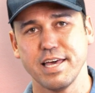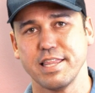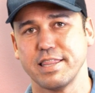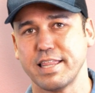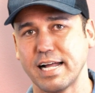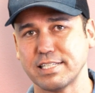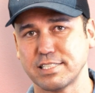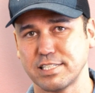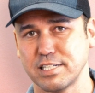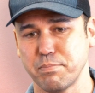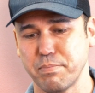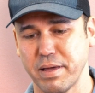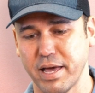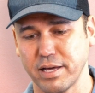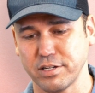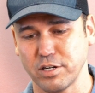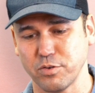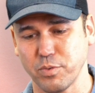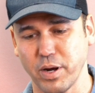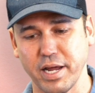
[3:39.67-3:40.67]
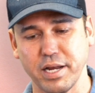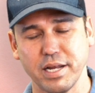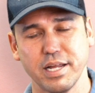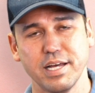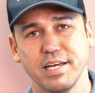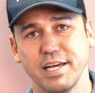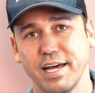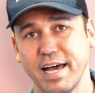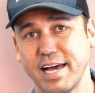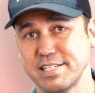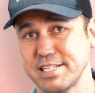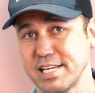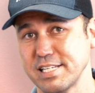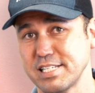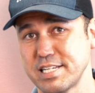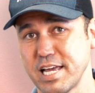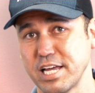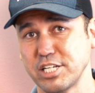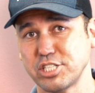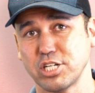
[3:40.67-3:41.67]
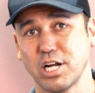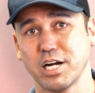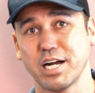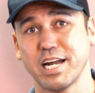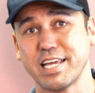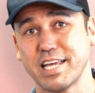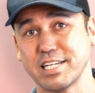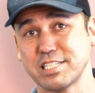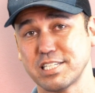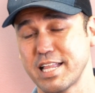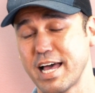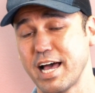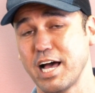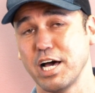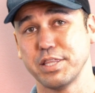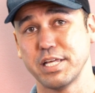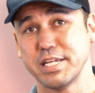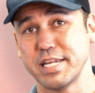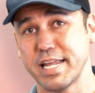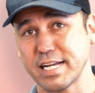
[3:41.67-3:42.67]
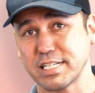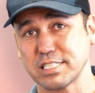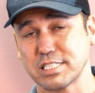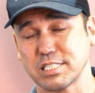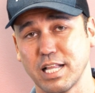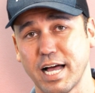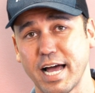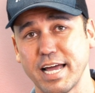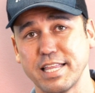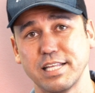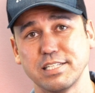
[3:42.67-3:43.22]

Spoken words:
That's an abandon rate. Attestation, I'm gonna get to that on the next slide.